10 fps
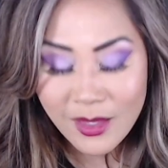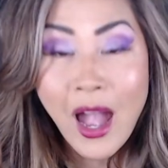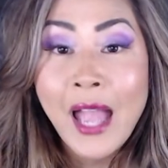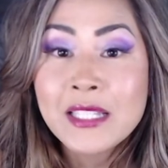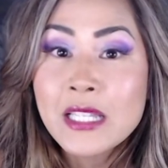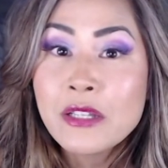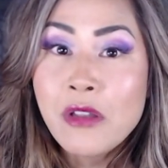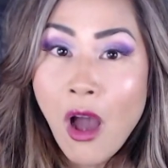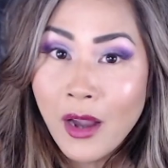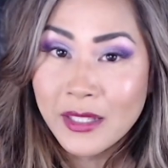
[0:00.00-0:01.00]
I did
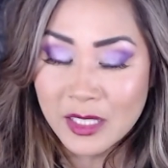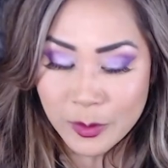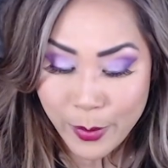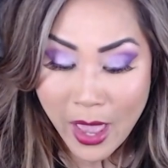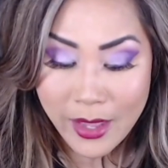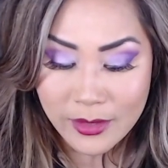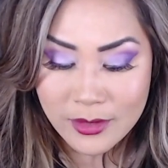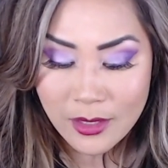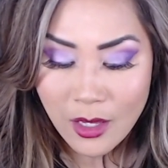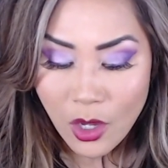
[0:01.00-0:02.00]
not expect